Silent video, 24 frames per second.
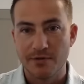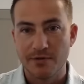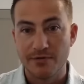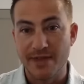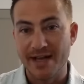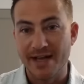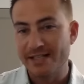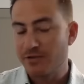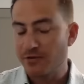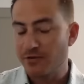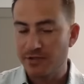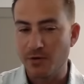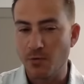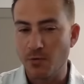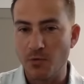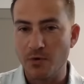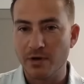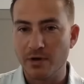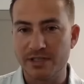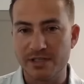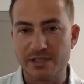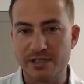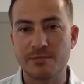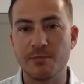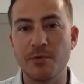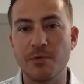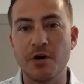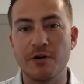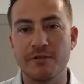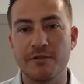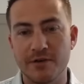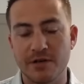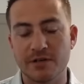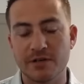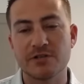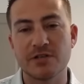that's only one
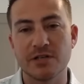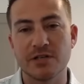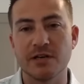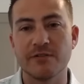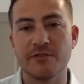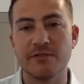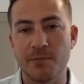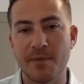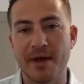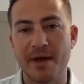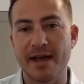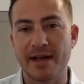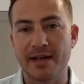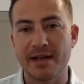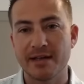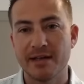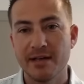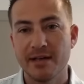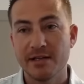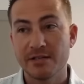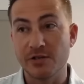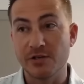small function of a bank.